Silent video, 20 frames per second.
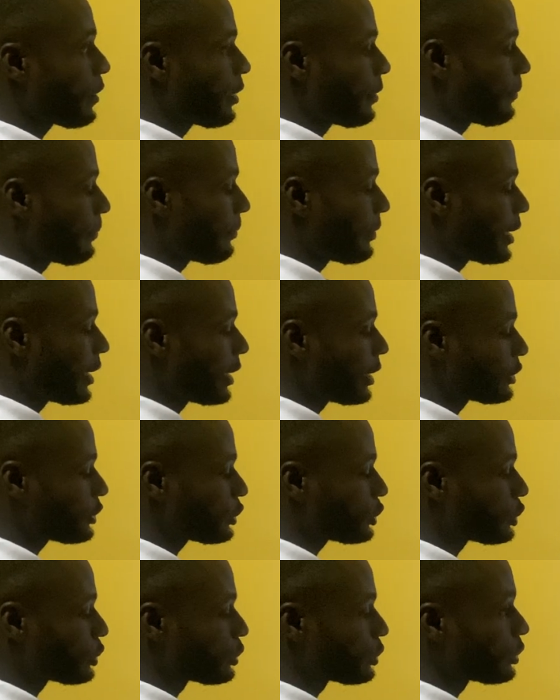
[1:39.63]
minus
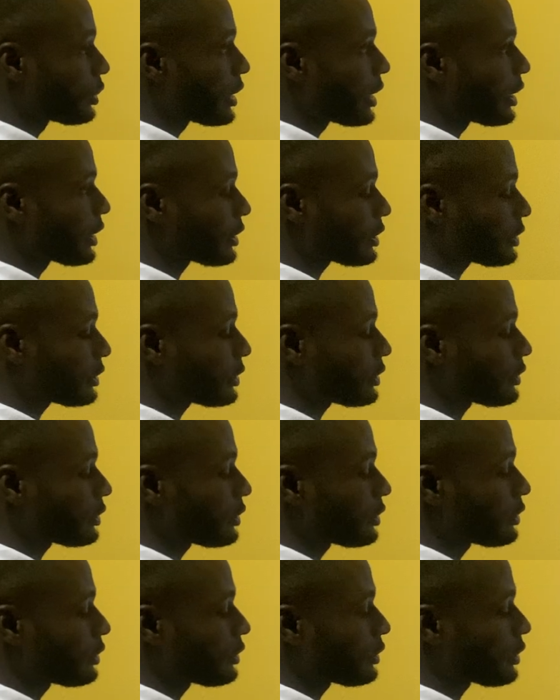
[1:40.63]

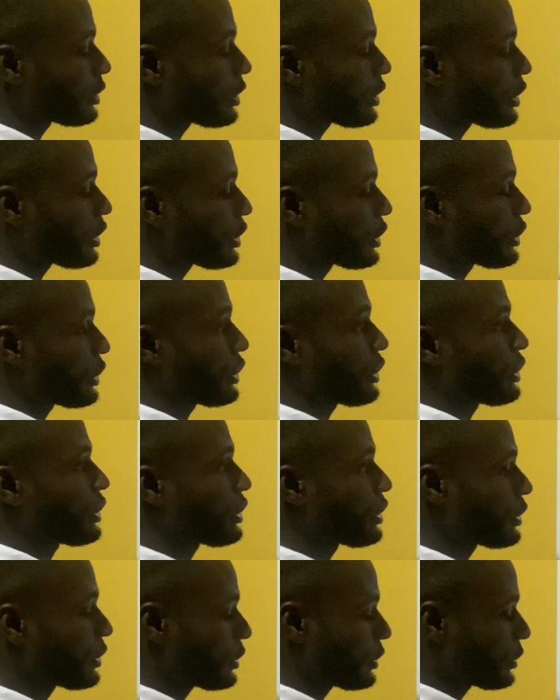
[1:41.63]

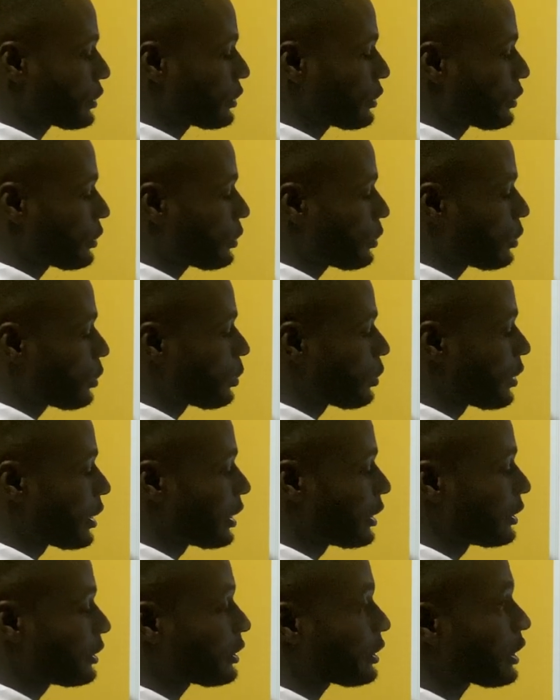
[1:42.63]

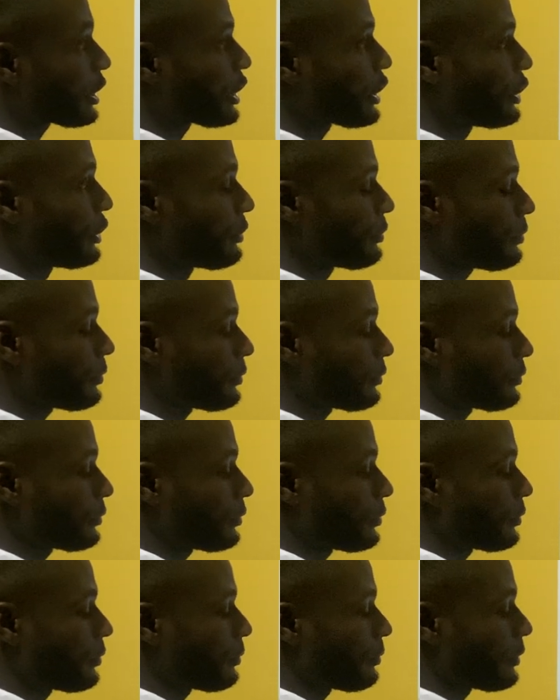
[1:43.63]
2x1 cubed
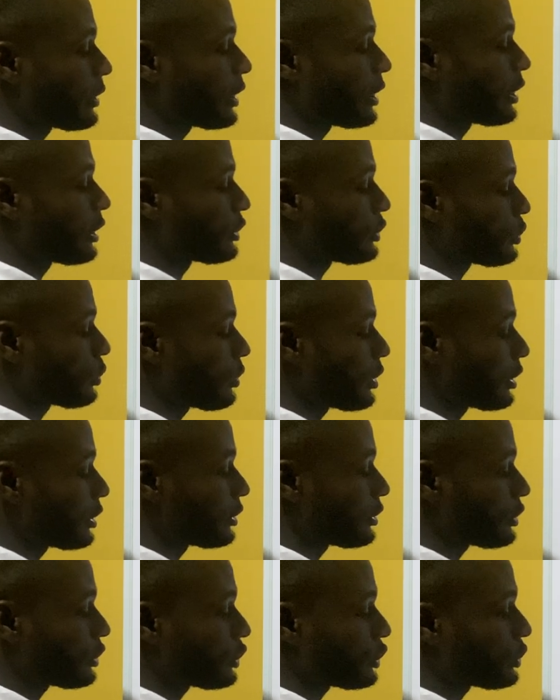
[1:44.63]
minus 1
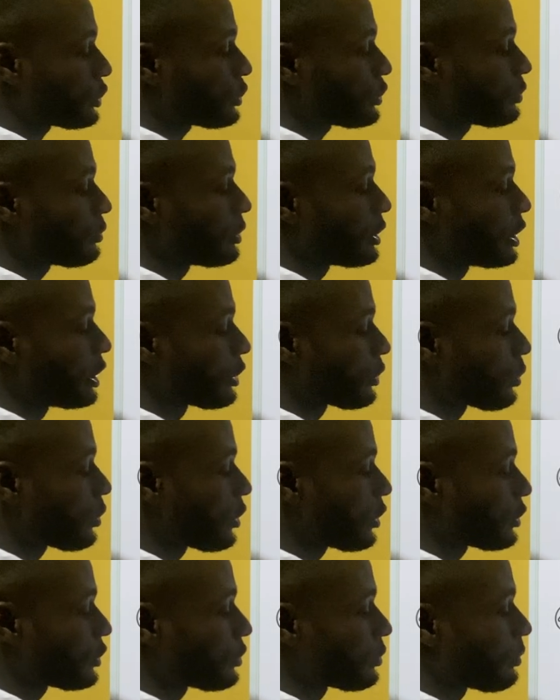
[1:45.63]
should be
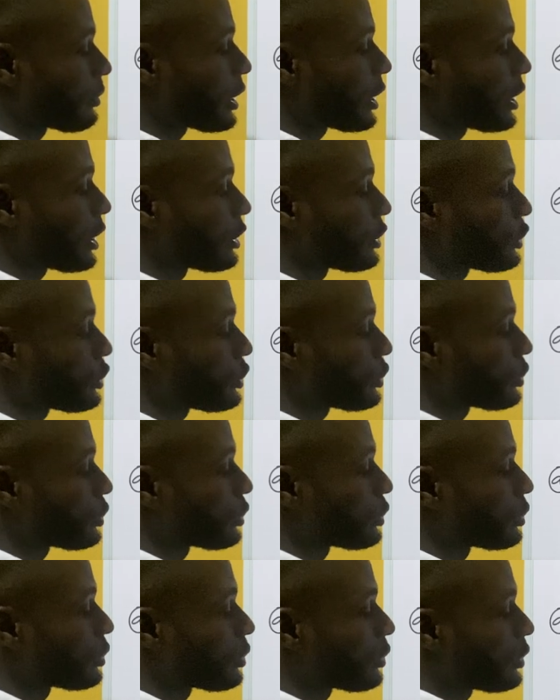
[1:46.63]
equal to minus
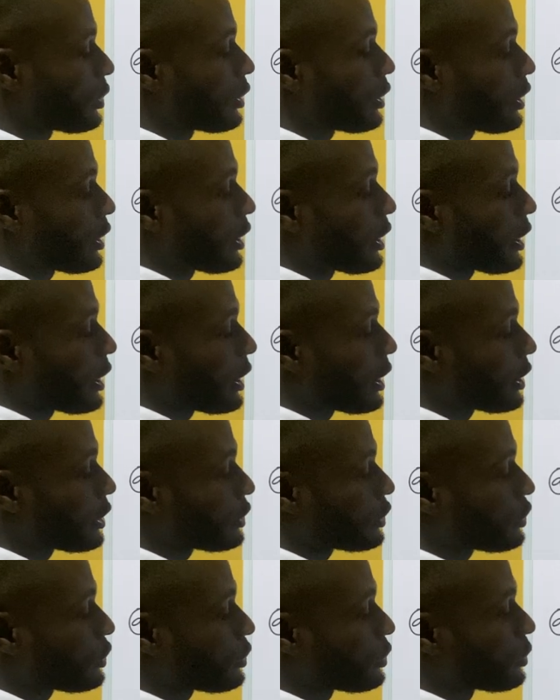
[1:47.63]

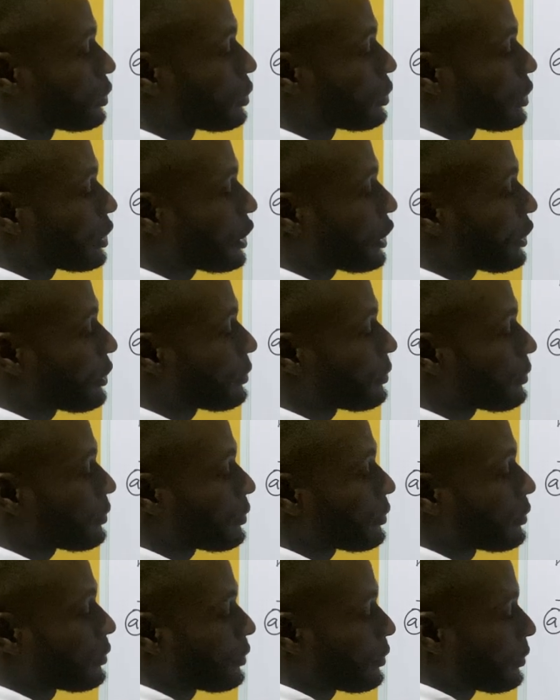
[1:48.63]
2x2 cubed
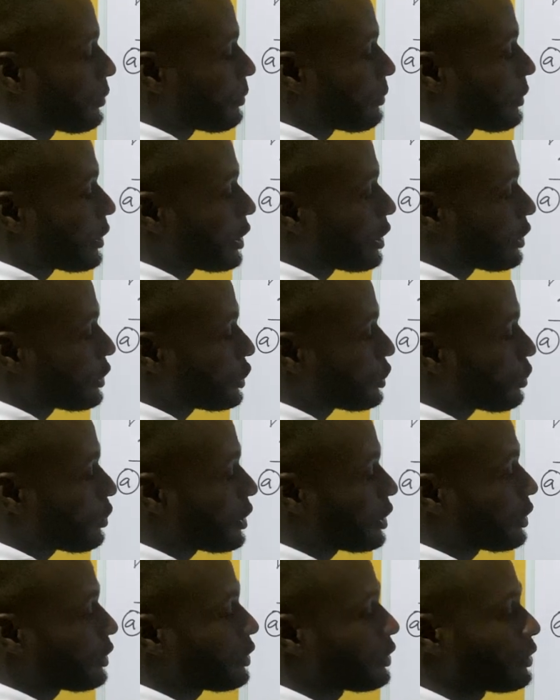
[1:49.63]
minus 1,